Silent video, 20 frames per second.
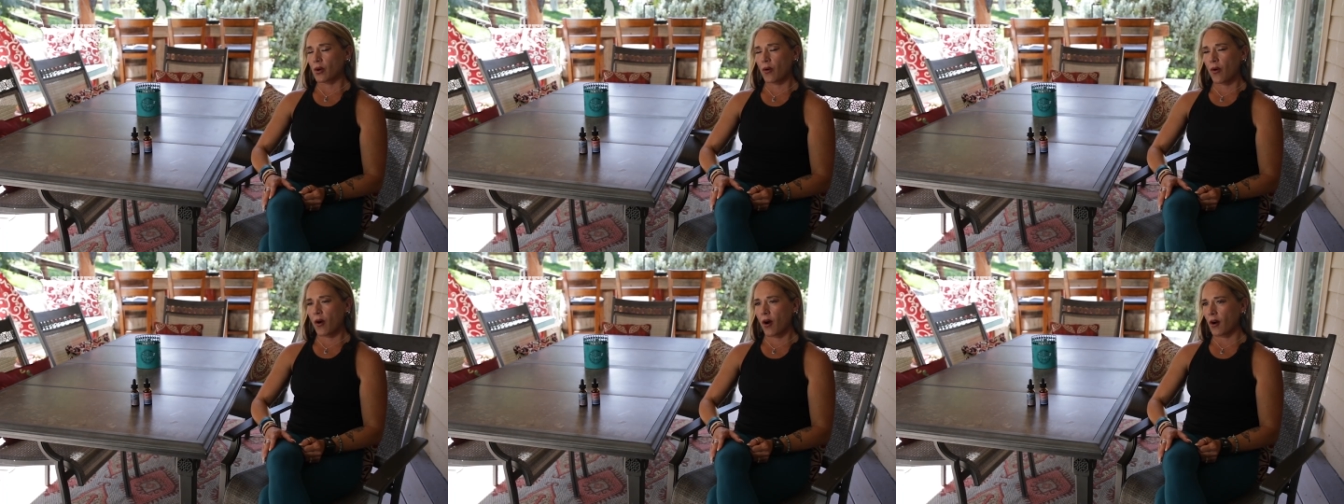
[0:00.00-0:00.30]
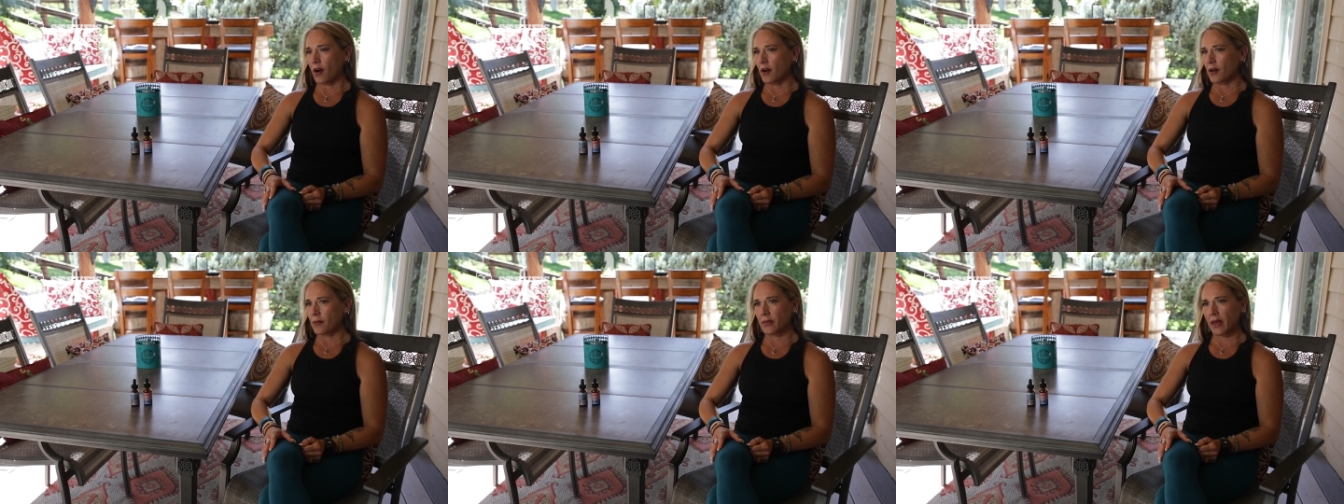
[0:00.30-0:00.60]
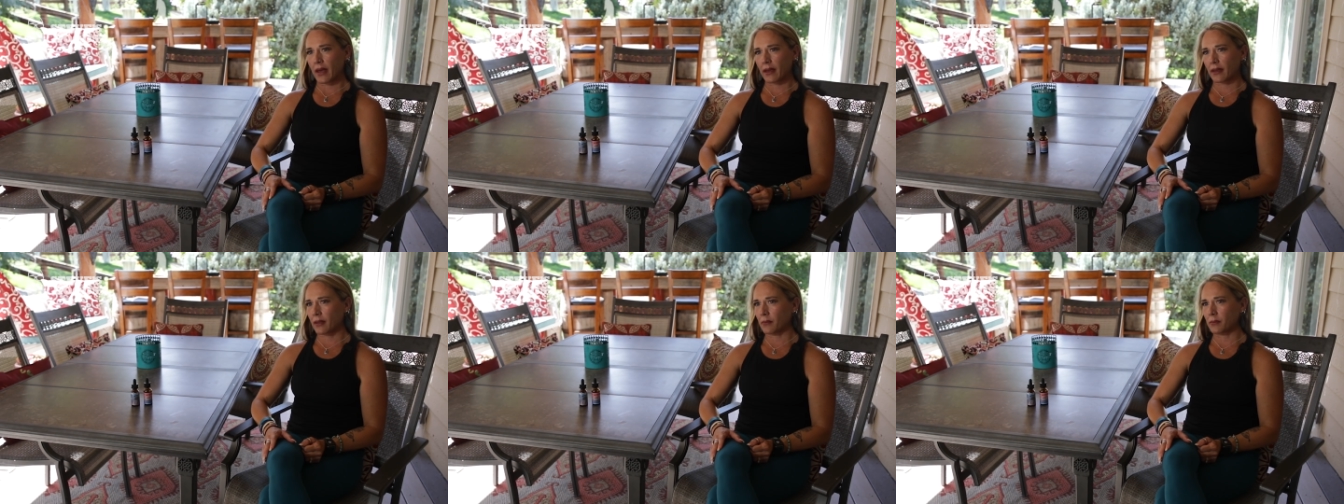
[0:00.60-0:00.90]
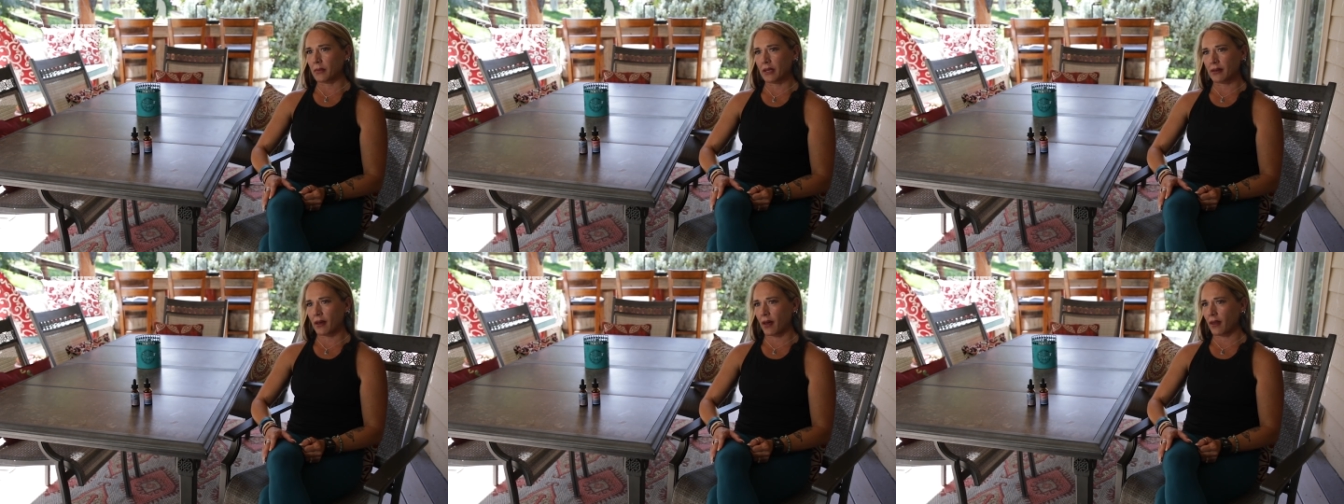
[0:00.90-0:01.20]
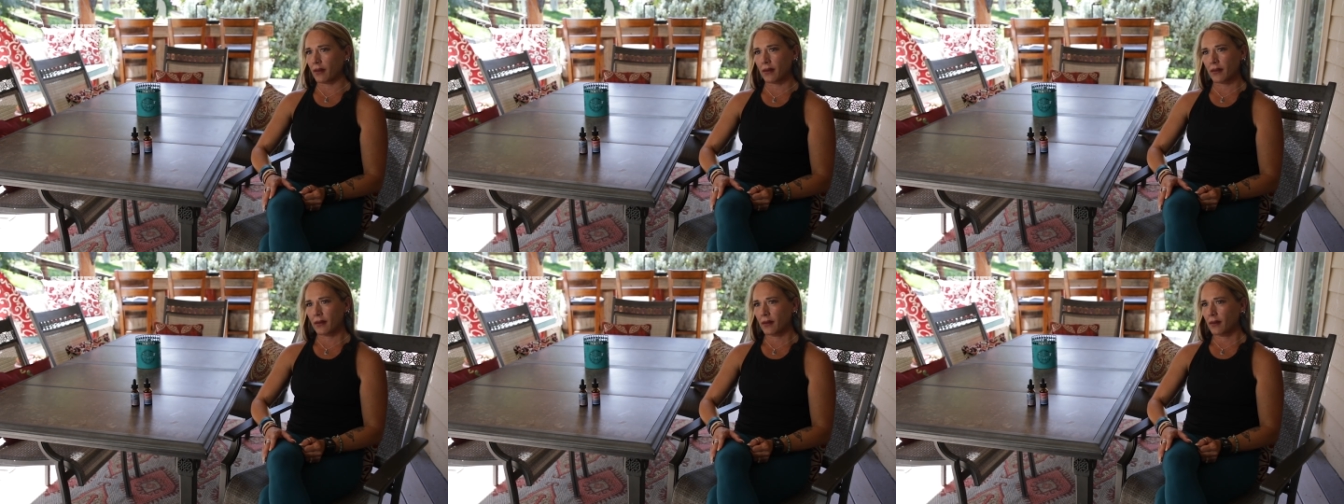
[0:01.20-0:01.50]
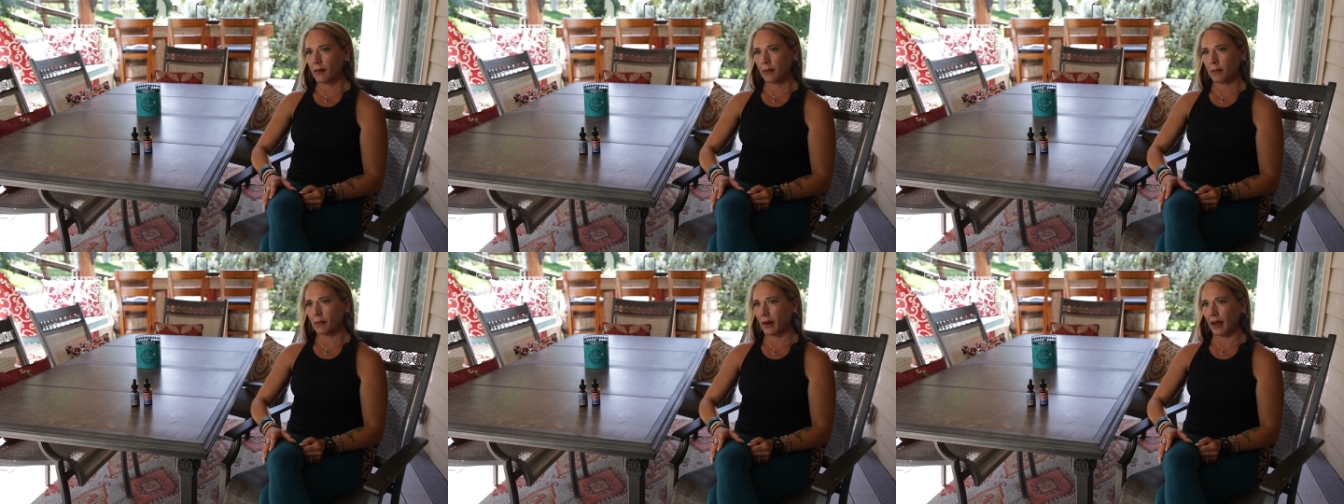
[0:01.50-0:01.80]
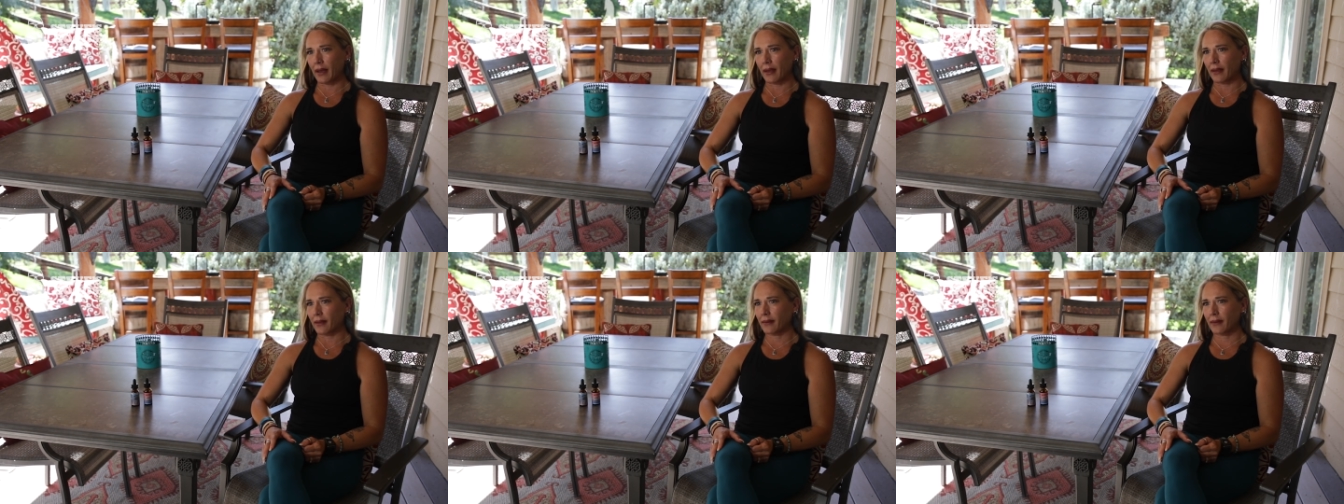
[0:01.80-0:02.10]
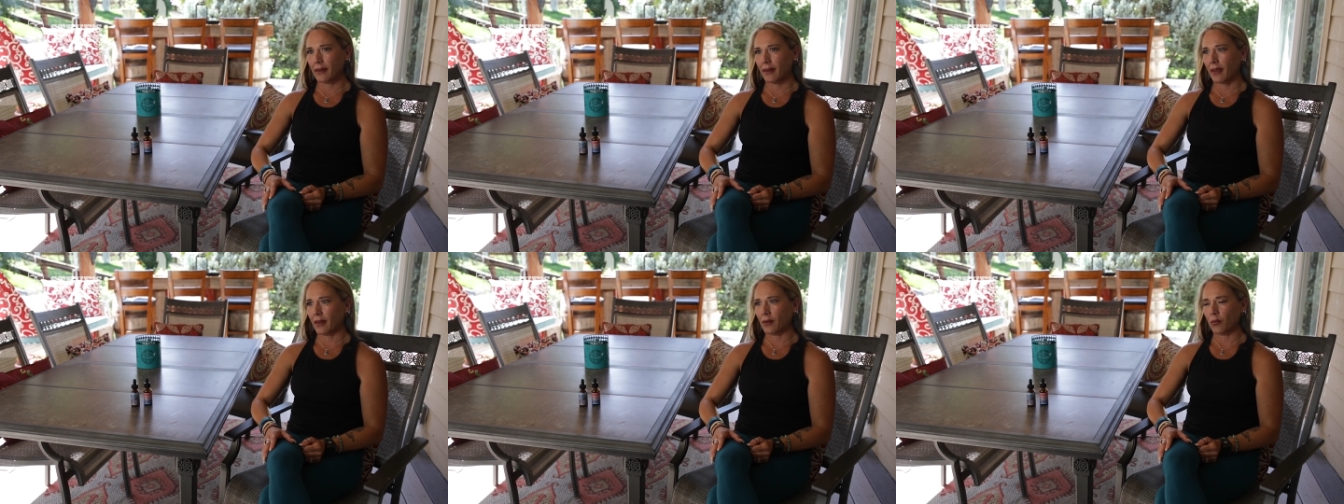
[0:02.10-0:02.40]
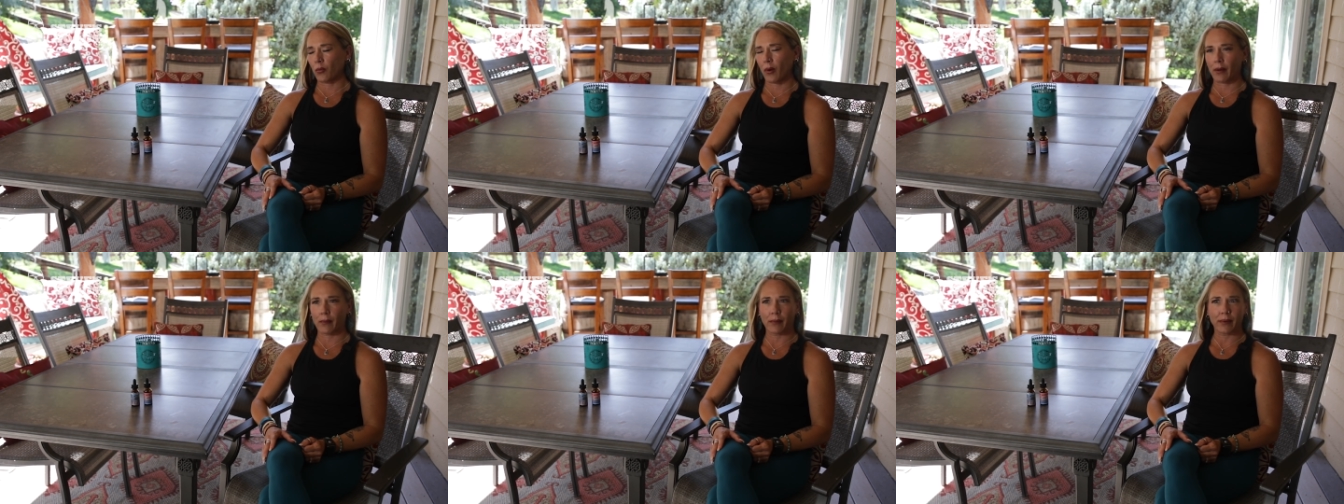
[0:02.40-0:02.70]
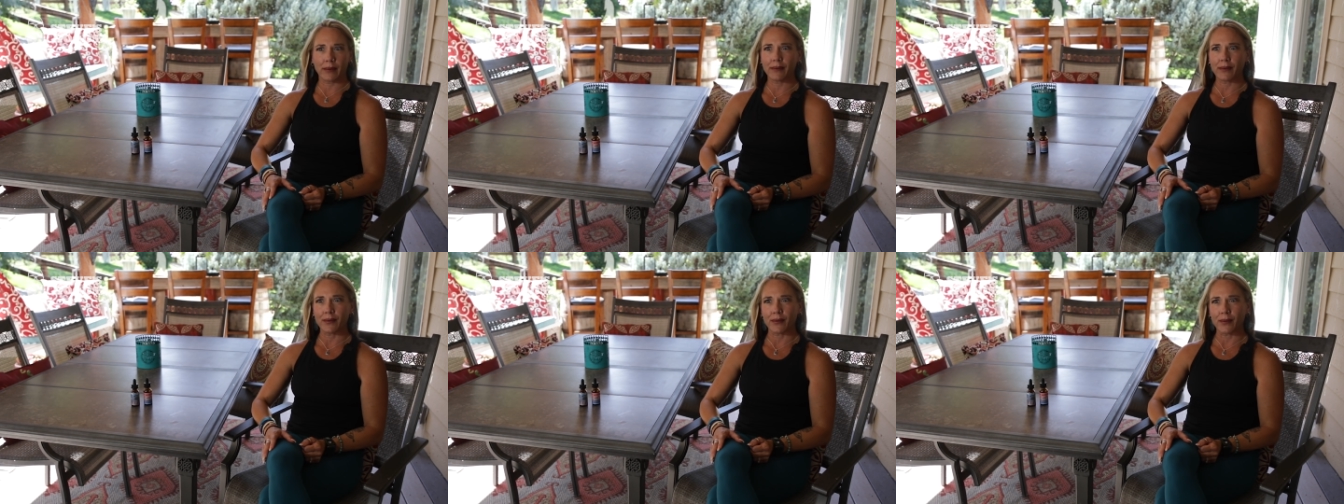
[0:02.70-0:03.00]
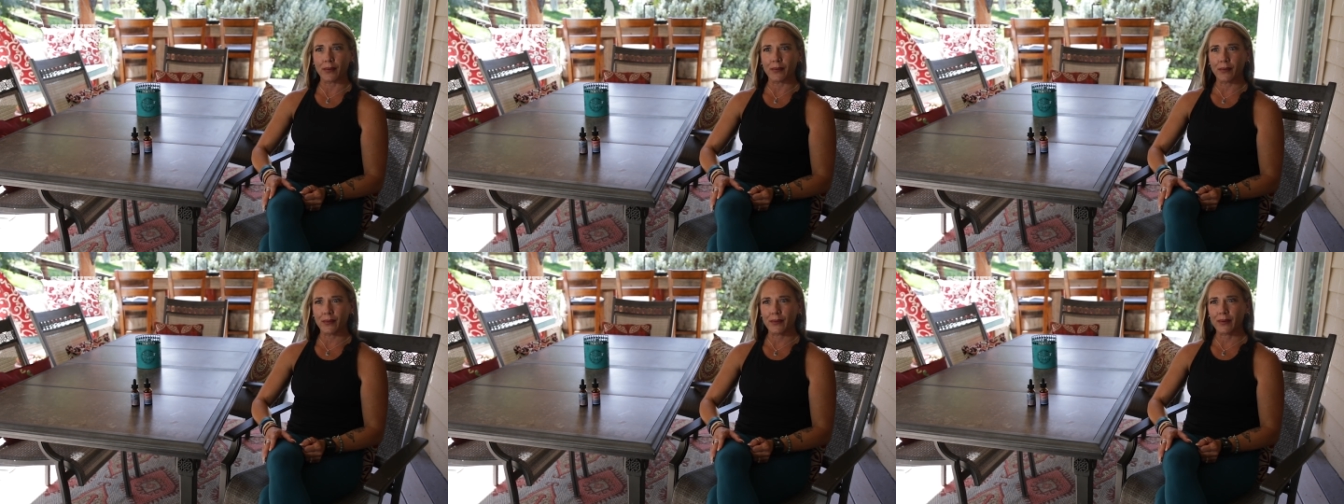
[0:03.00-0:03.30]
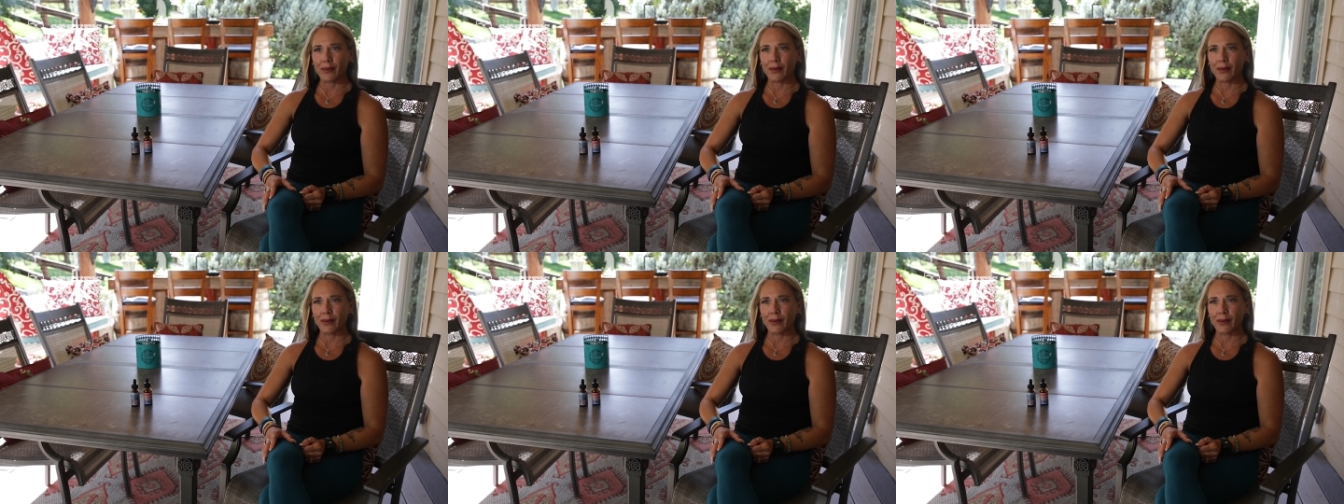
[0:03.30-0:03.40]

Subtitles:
no harm that can be done by it, and why wouldn't you?